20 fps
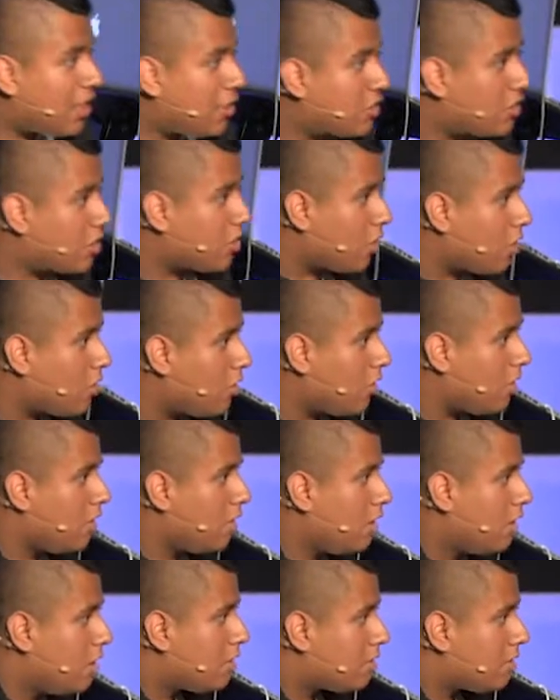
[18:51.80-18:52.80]
girl.
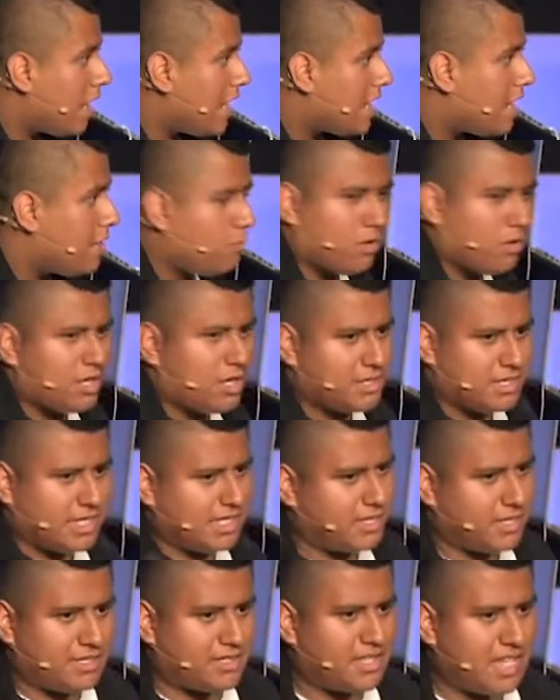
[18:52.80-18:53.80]
Right? And we're at like
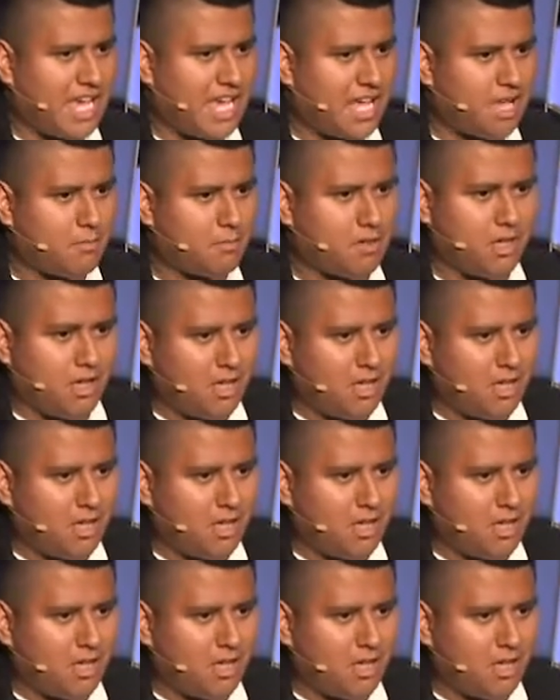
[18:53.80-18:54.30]
this camp,